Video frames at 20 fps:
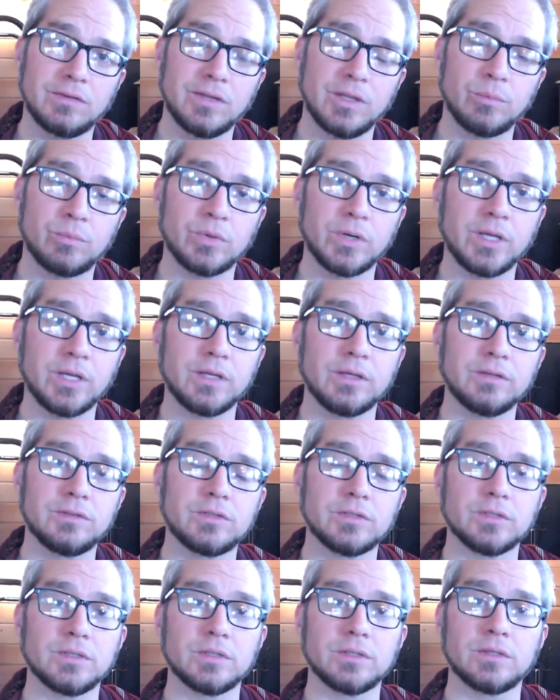they bring
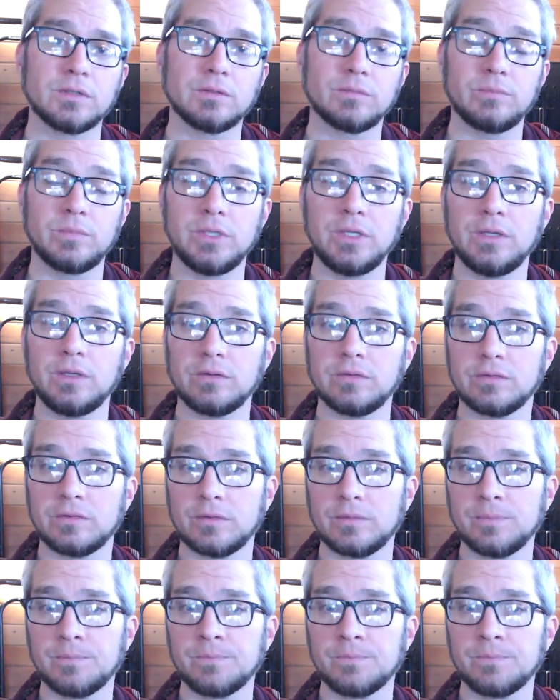to beings.